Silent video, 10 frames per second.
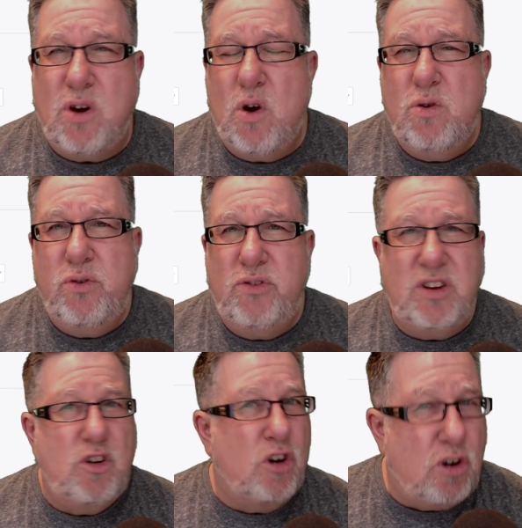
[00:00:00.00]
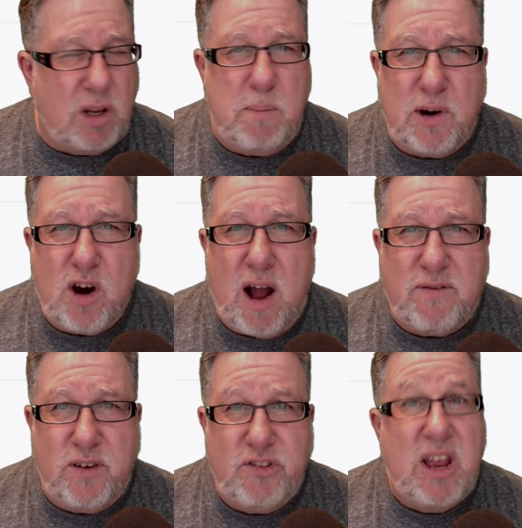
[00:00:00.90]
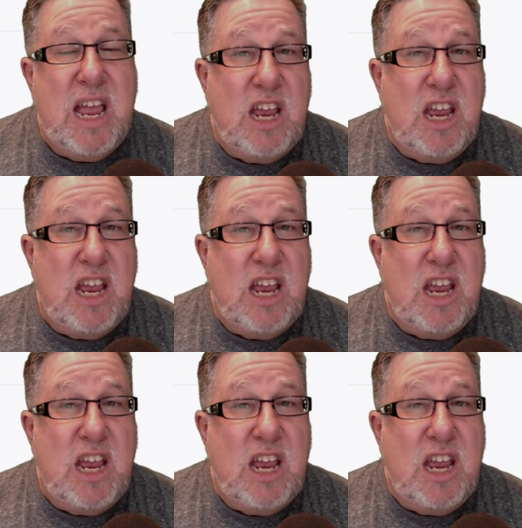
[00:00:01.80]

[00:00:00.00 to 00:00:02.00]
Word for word: codes and early bird offers,